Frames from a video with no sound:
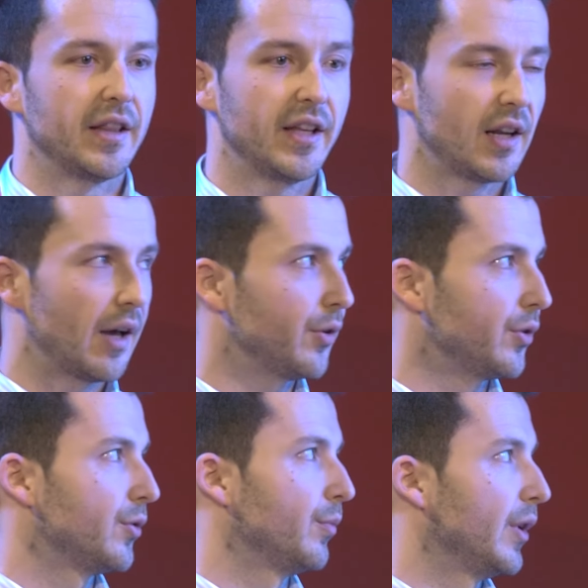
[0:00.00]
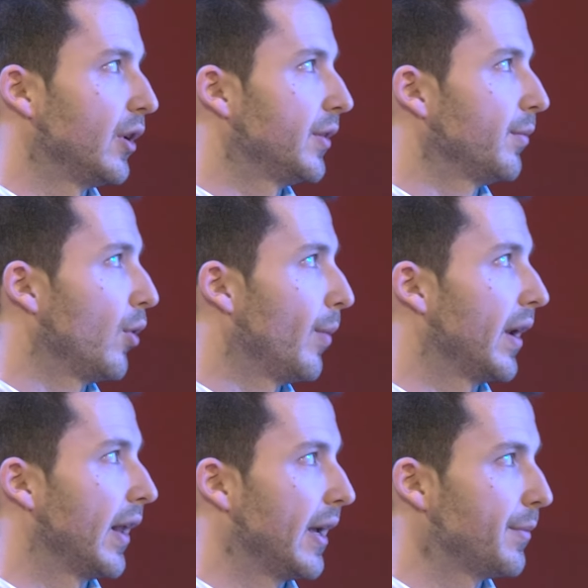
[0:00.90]
and they allow you to build
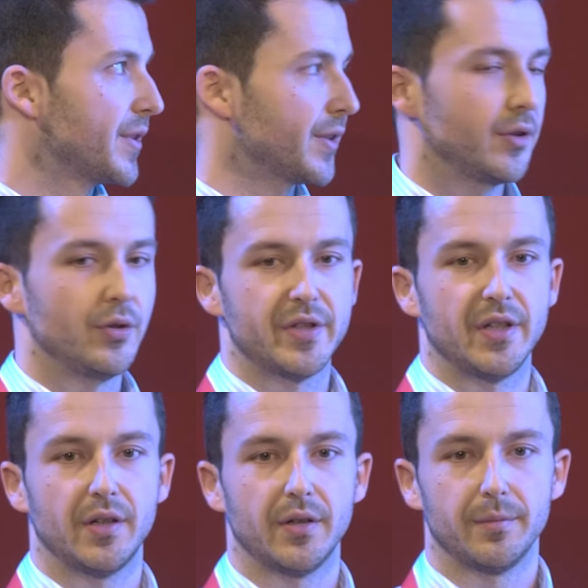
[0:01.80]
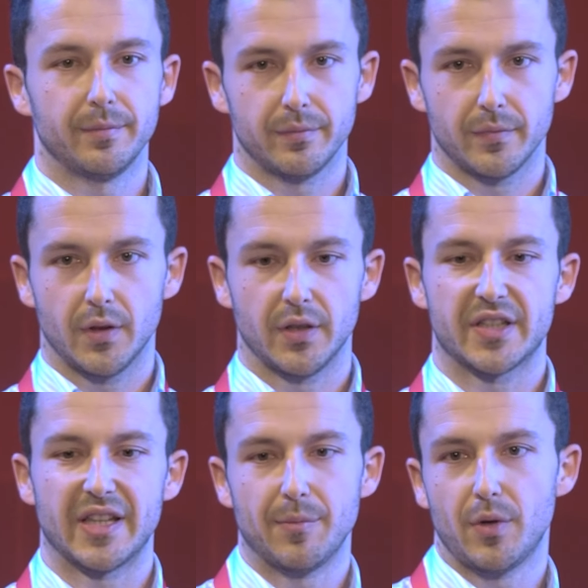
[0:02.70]
mobile apps using the
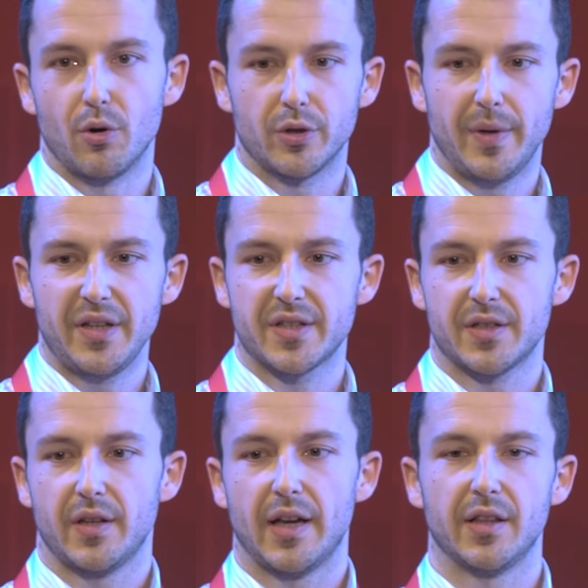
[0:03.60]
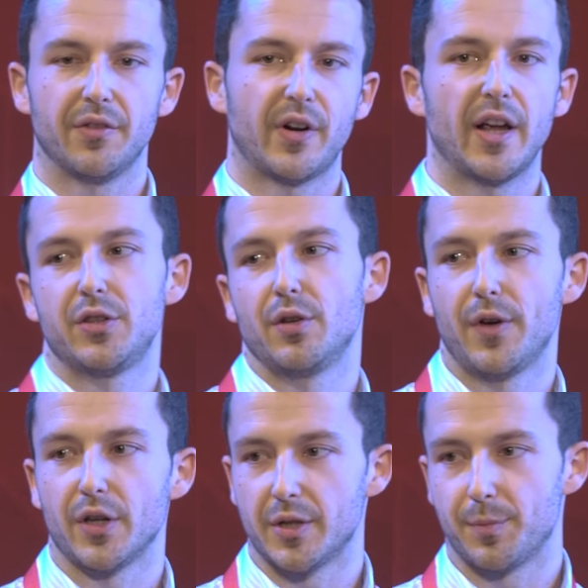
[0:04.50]
same code base and a variety of
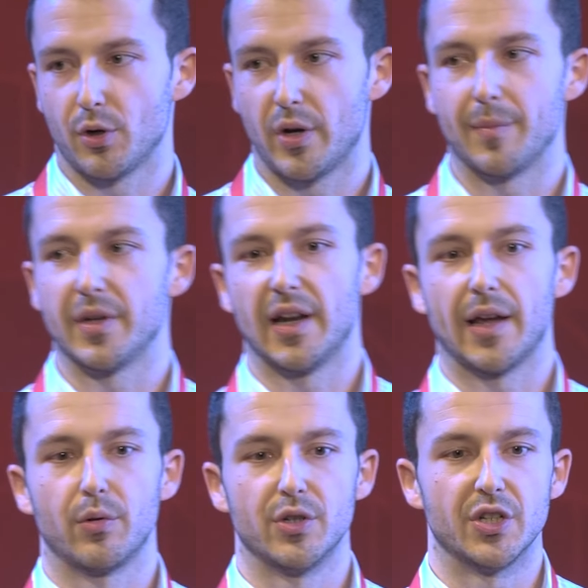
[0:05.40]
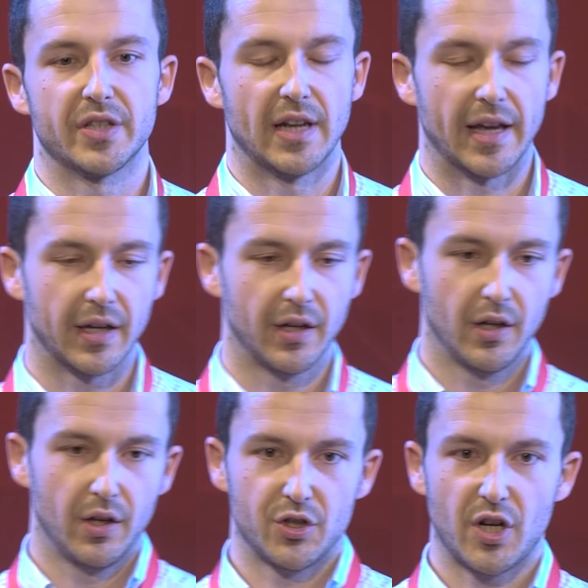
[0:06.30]
other programming languages like
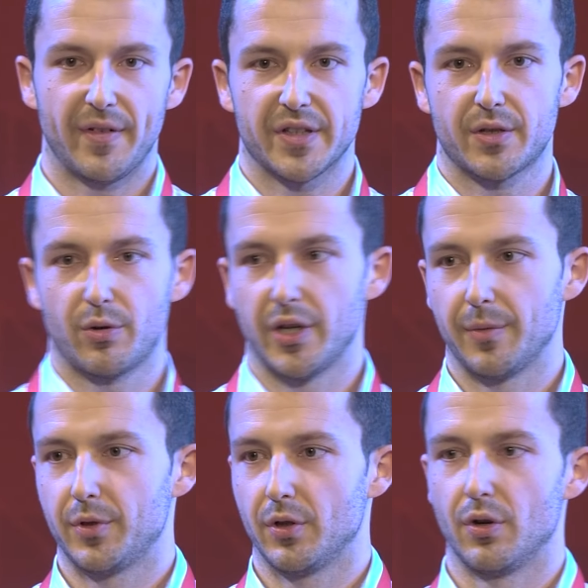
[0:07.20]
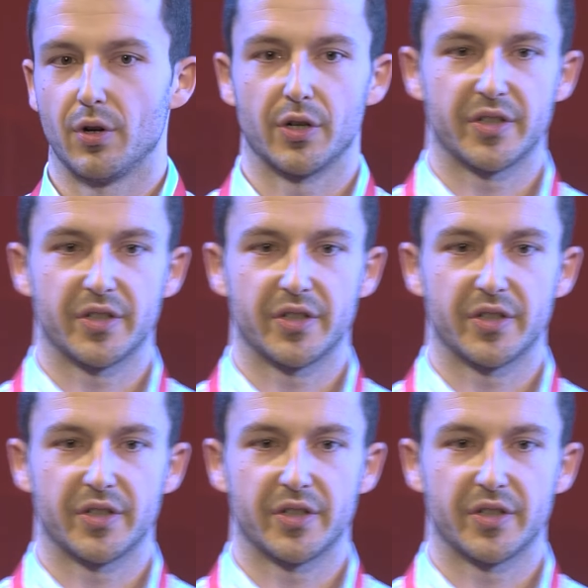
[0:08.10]
JavaScript or